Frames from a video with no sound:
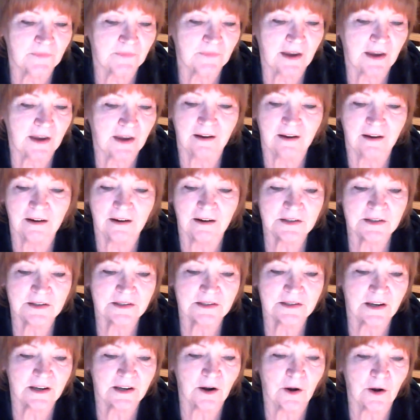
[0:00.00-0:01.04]
And I
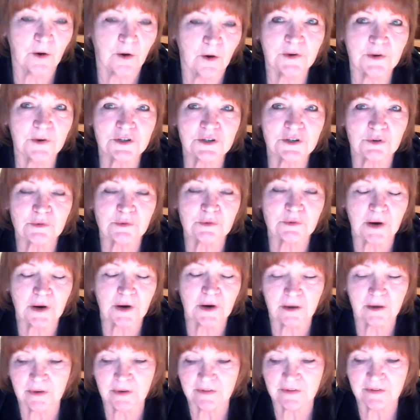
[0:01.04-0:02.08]
said, "Oh, it just
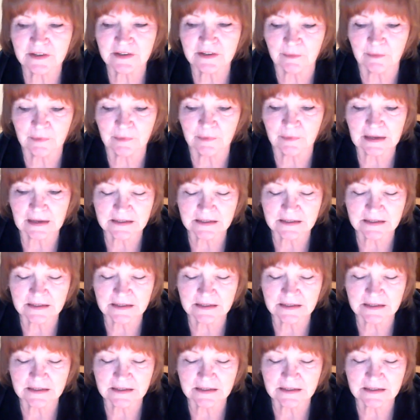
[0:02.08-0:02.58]
reminded me of something."